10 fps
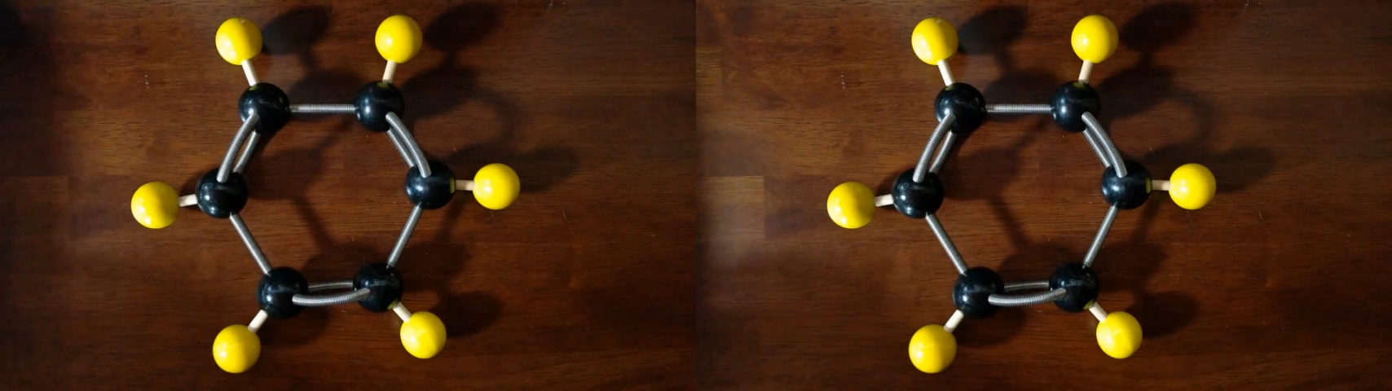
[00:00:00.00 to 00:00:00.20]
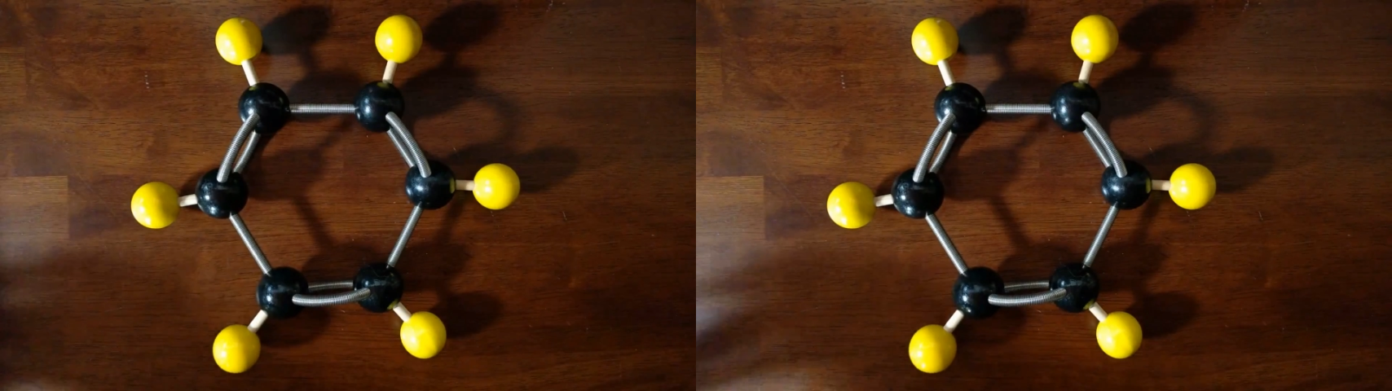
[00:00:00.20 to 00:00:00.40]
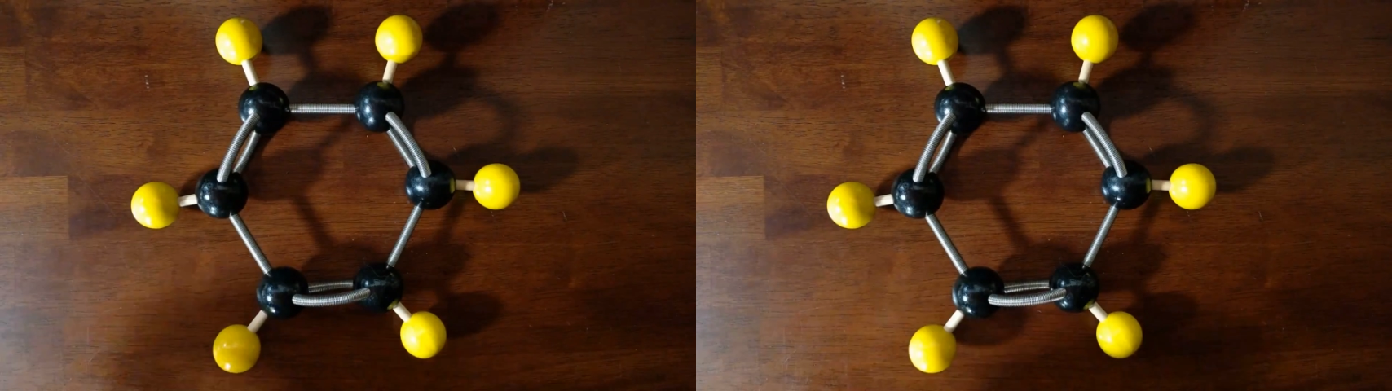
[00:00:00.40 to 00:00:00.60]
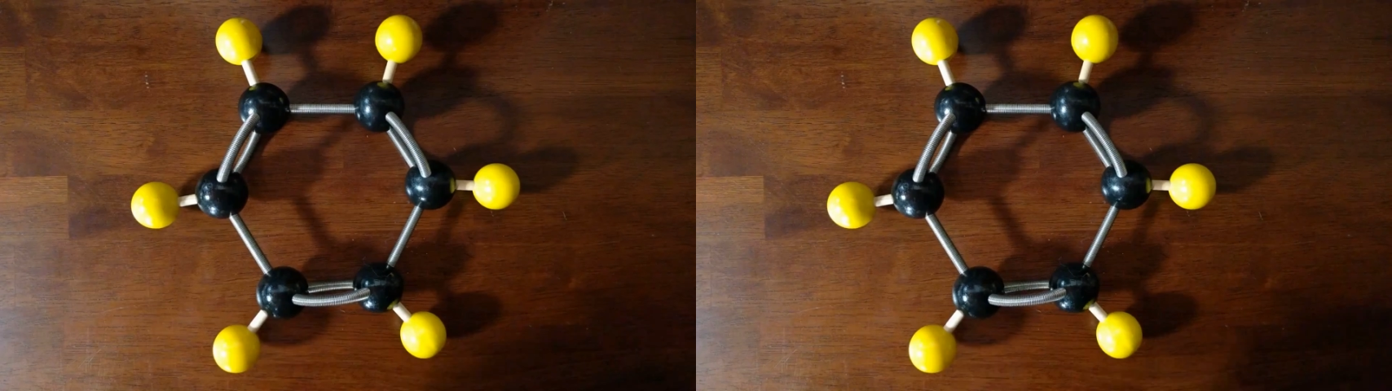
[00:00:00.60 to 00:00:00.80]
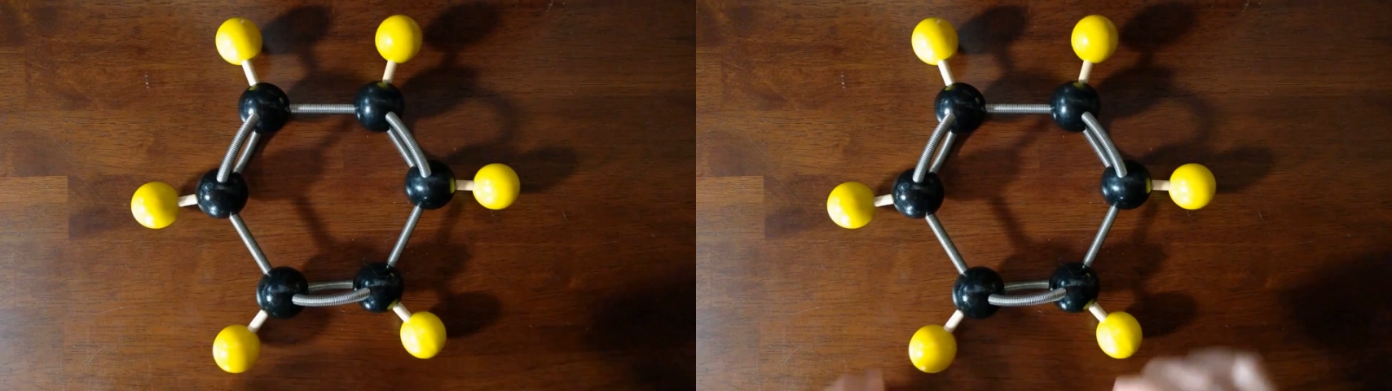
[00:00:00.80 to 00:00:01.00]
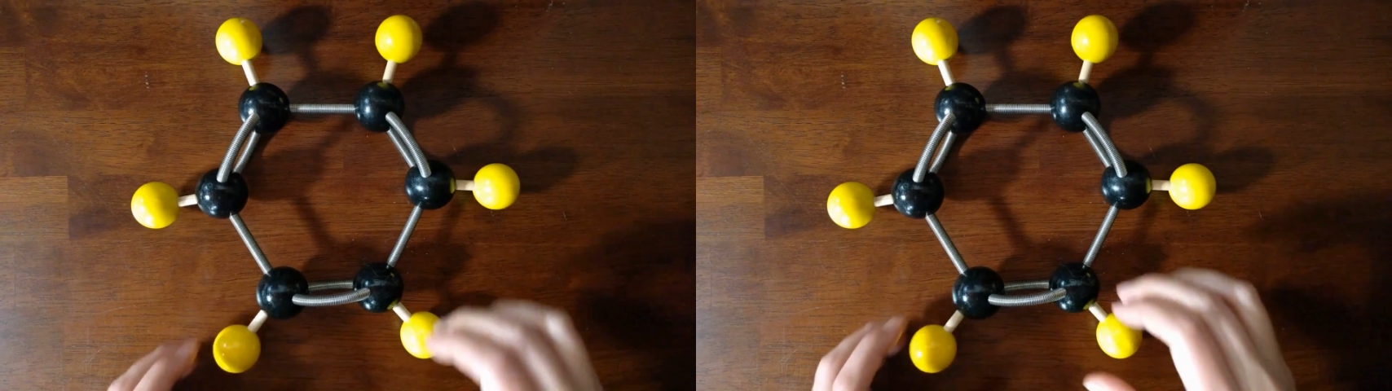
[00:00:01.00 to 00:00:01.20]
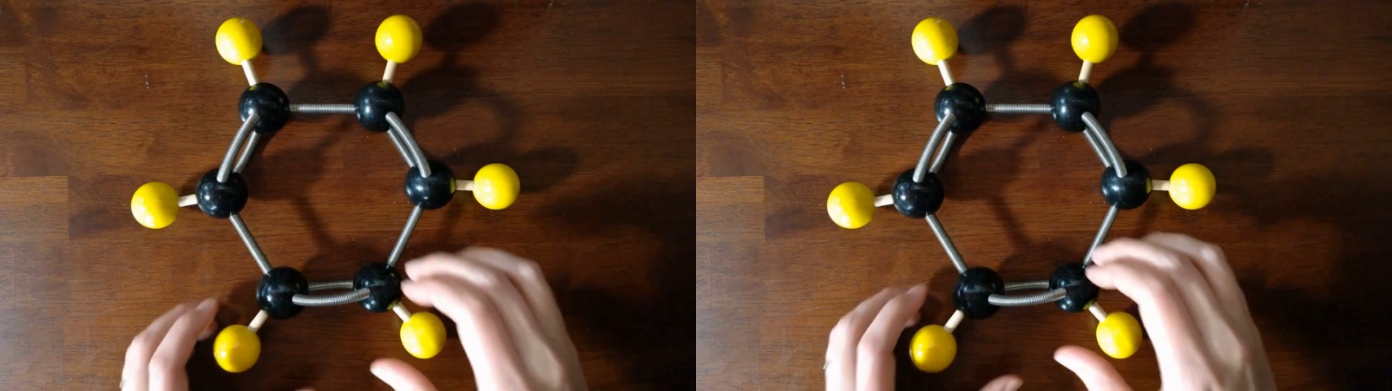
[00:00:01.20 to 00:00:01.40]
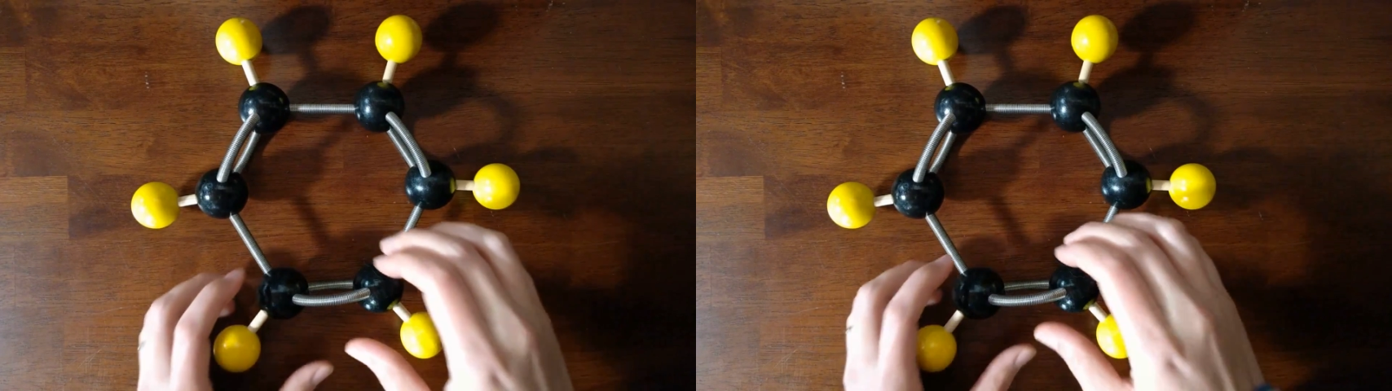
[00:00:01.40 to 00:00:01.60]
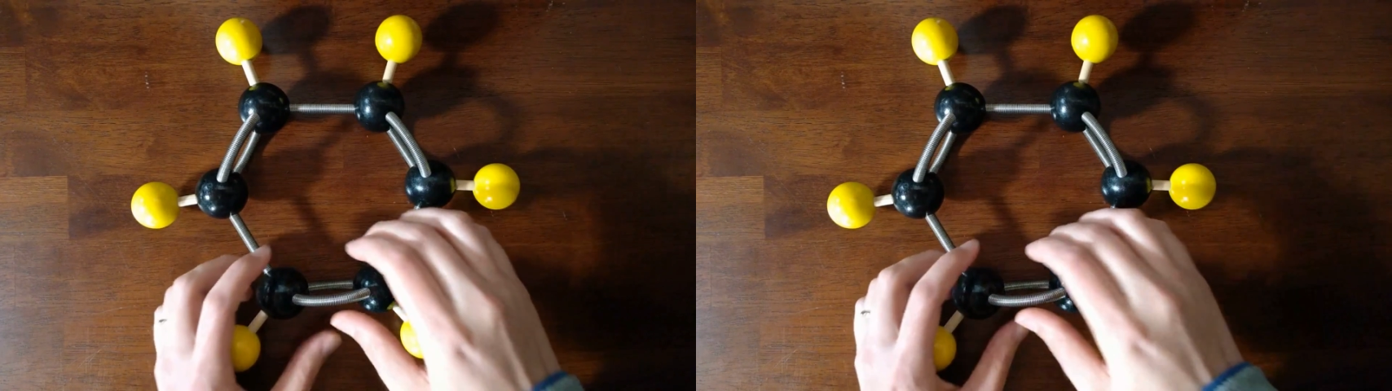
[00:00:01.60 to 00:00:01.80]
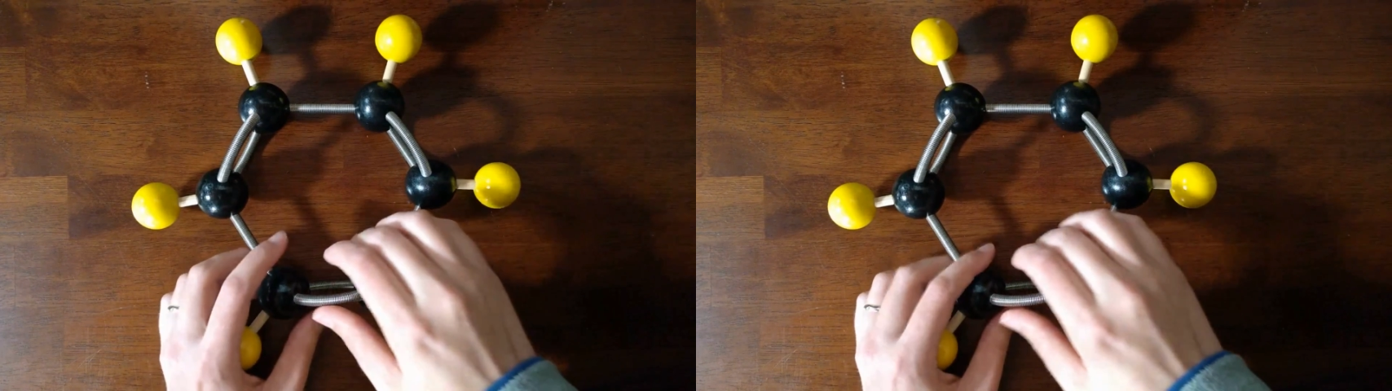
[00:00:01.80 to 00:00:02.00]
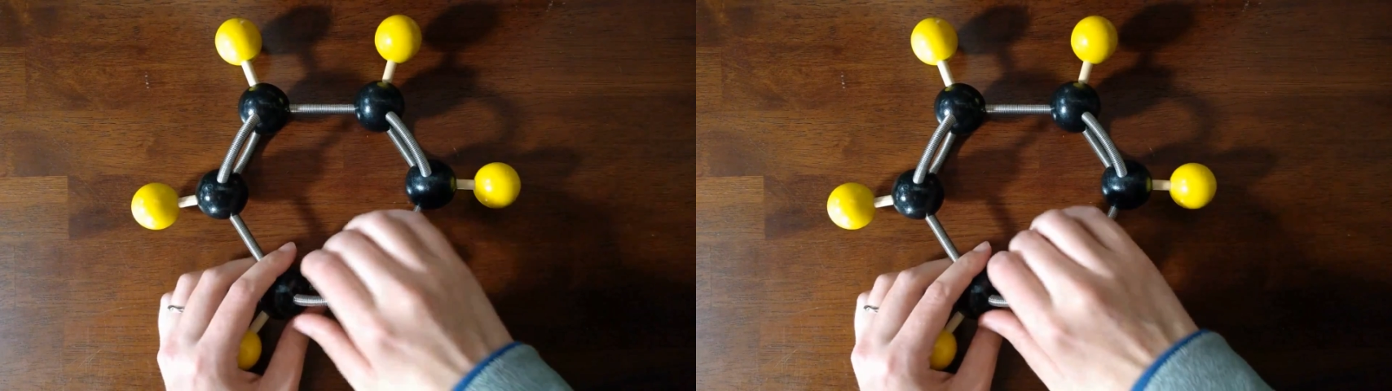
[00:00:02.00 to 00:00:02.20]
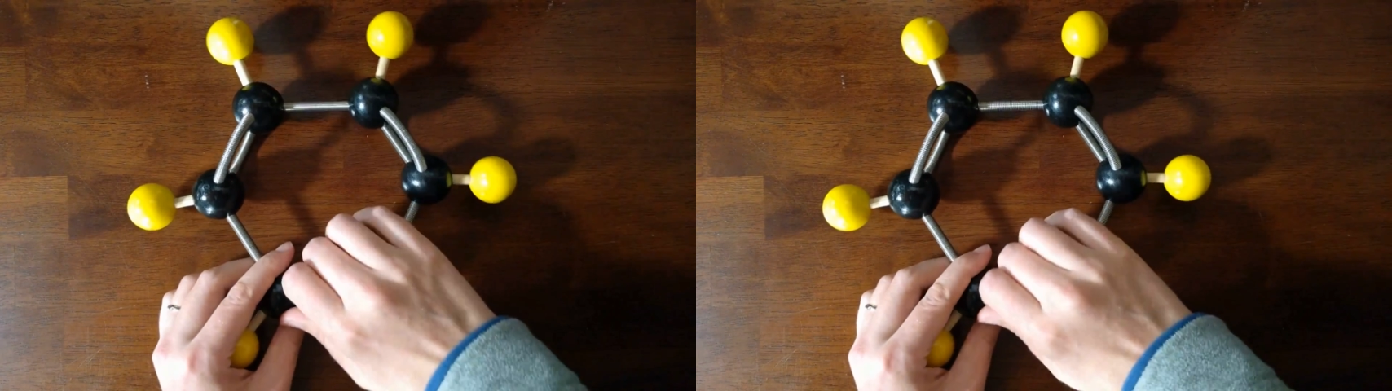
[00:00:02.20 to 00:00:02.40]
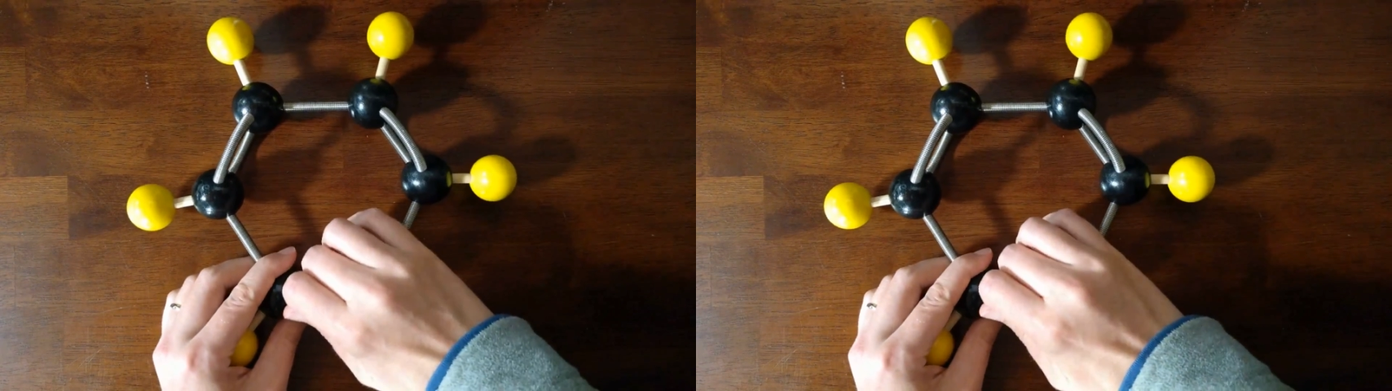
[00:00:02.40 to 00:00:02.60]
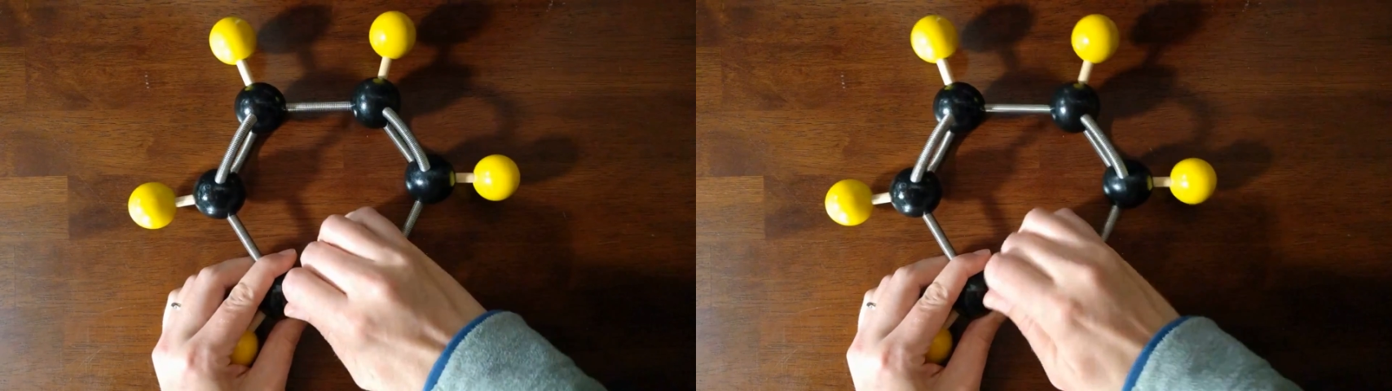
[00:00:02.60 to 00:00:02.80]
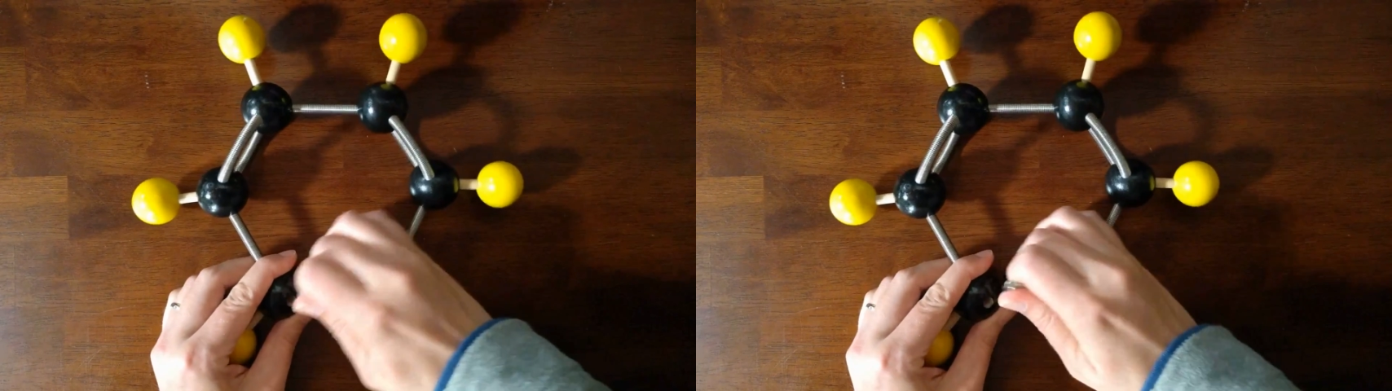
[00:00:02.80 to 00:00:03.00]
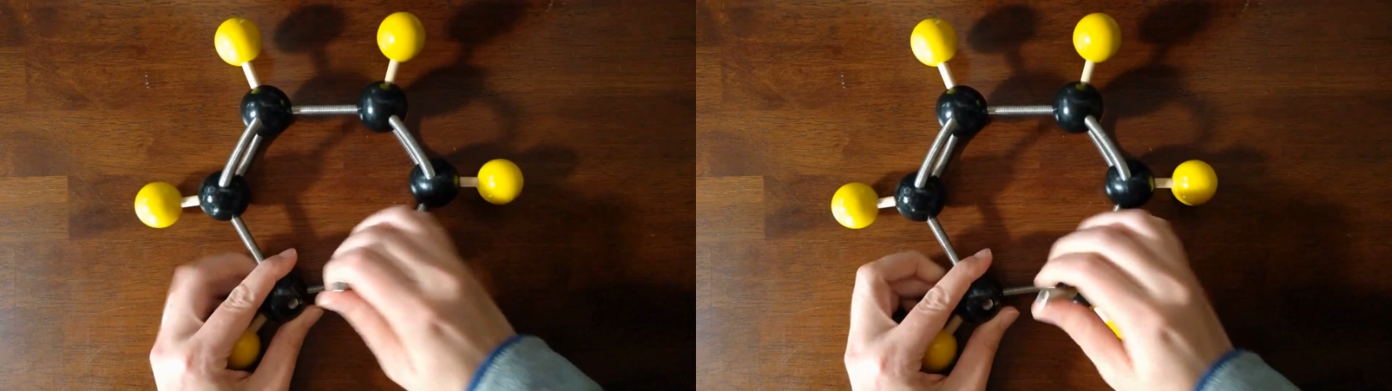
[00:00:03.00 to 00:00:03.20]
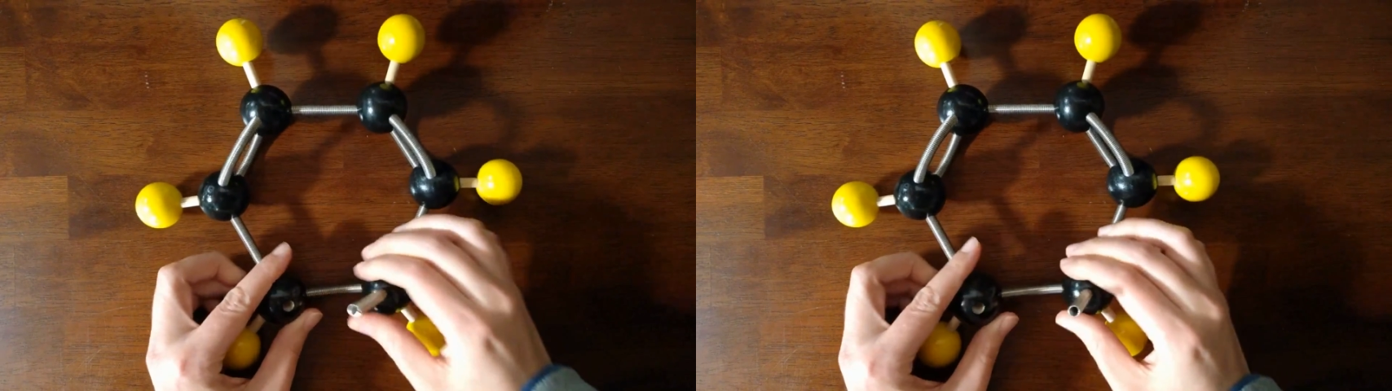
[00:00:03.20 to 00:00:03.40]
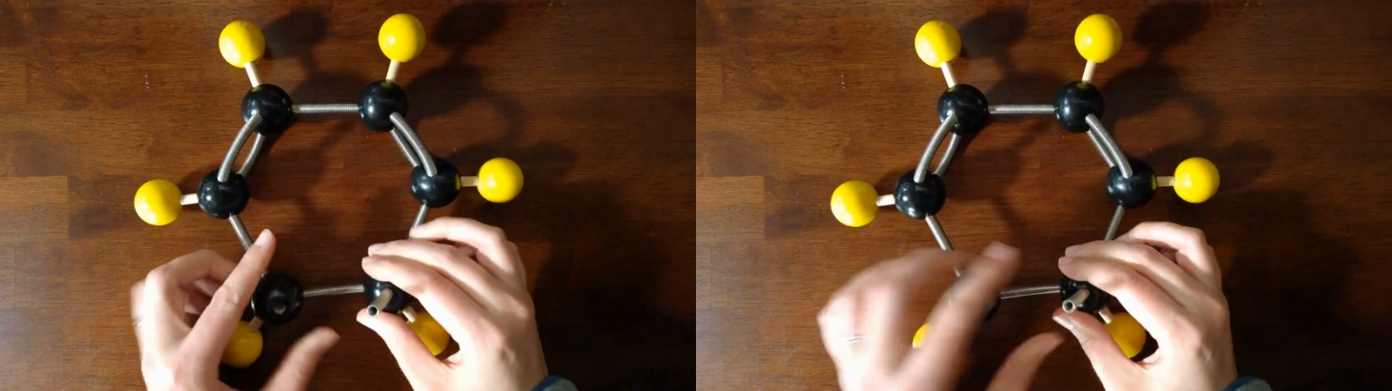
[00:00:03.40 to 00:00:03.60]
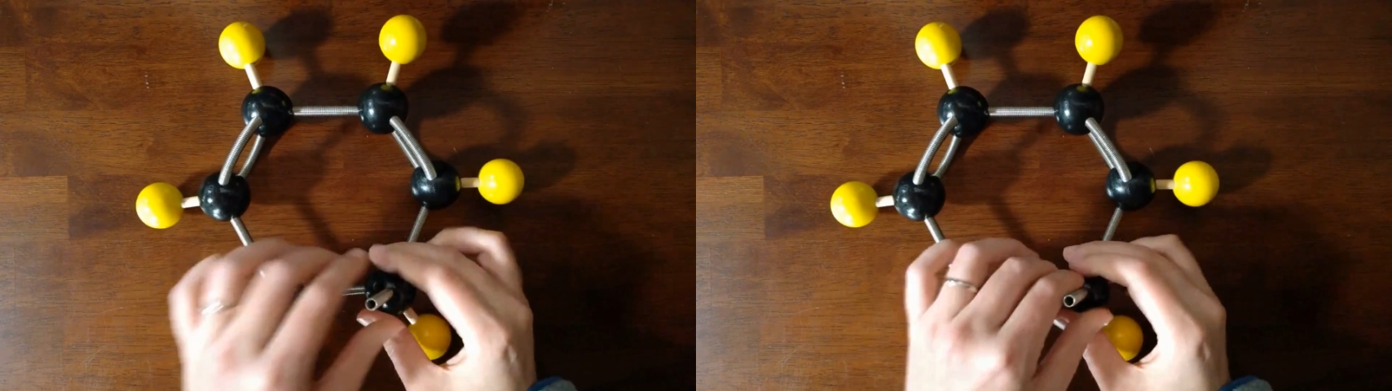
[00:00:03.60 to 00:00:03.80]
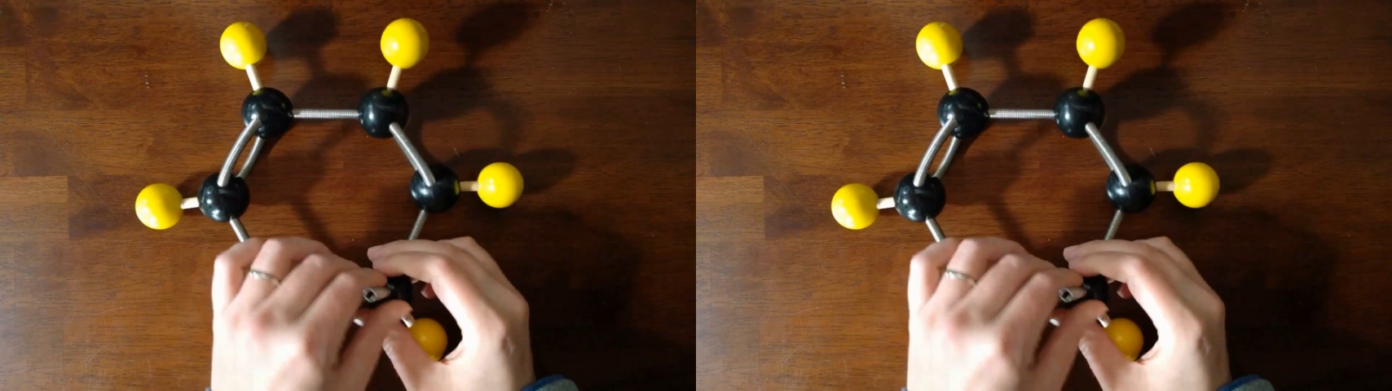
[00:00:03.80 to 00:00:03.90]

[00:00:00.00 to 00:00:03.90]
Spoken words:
Nobody's mouth can be seen.